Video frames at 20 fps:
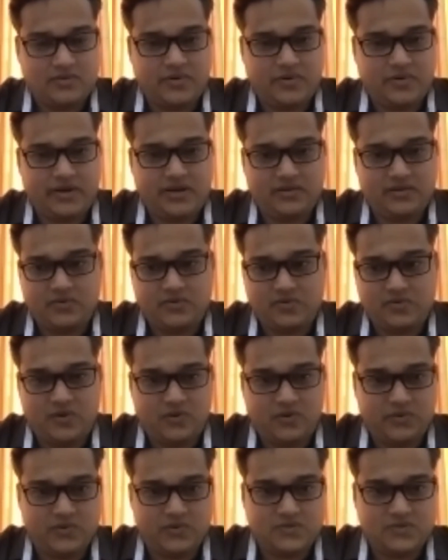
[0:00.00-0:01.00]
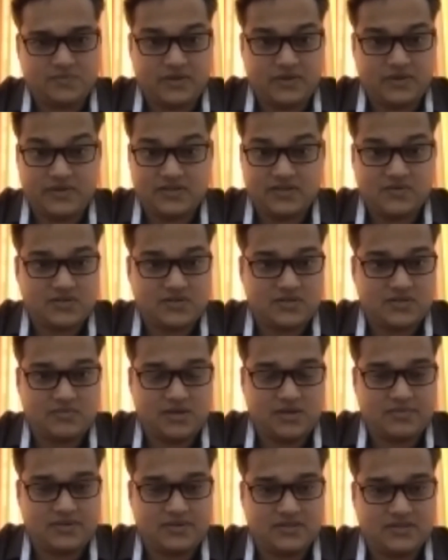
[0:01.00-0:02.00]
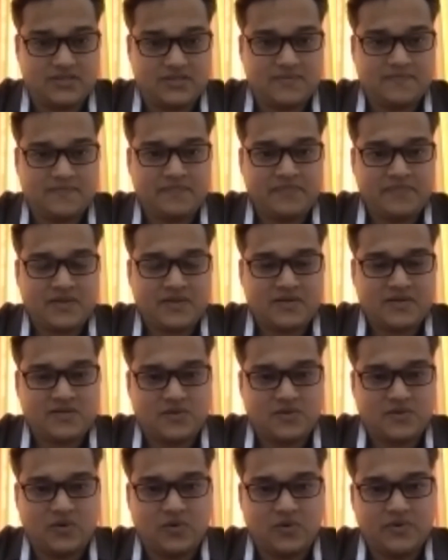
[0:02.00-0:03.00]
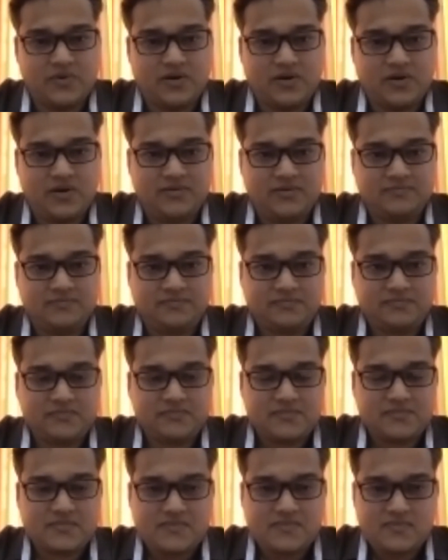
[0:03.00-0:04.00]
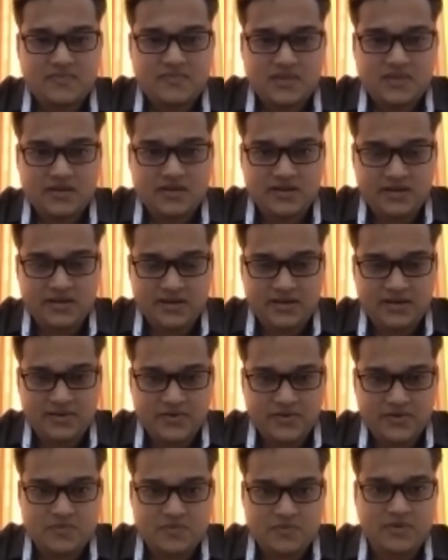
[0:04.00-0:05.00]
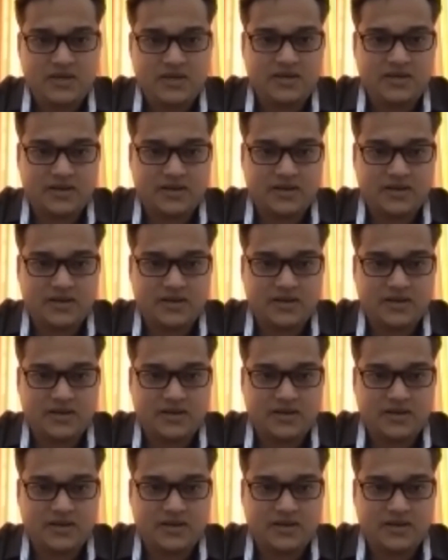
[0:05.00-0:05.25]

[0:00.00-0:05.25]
through all those previous question papers. So overall, you should be